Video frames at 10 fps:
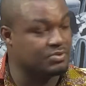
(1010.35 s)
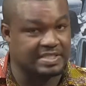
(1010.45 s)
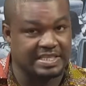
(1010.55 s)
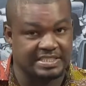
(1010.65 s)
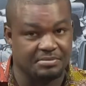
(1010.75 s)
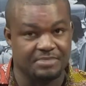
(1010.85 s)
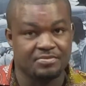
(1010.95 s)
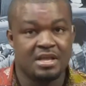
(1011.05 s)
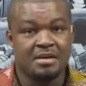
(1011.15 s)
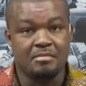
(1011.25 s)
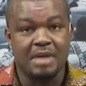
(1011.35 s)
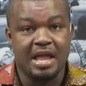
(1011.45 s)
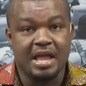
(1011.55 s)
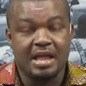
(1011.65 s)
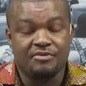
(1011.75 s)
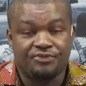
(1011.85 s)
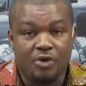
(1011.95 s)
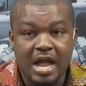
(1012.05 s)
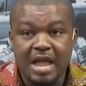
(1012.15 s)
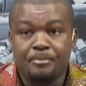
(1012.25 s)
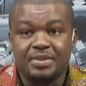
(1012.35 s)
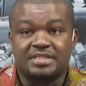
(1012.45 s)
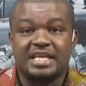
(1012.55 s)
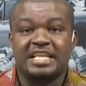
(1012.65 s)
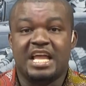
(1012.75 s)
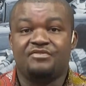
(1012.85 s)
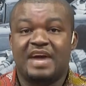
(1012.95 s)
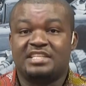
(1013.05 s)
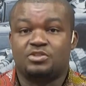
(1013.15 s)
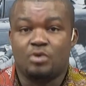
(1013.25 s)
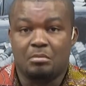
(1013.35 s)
You know, sense me four MPs and you invite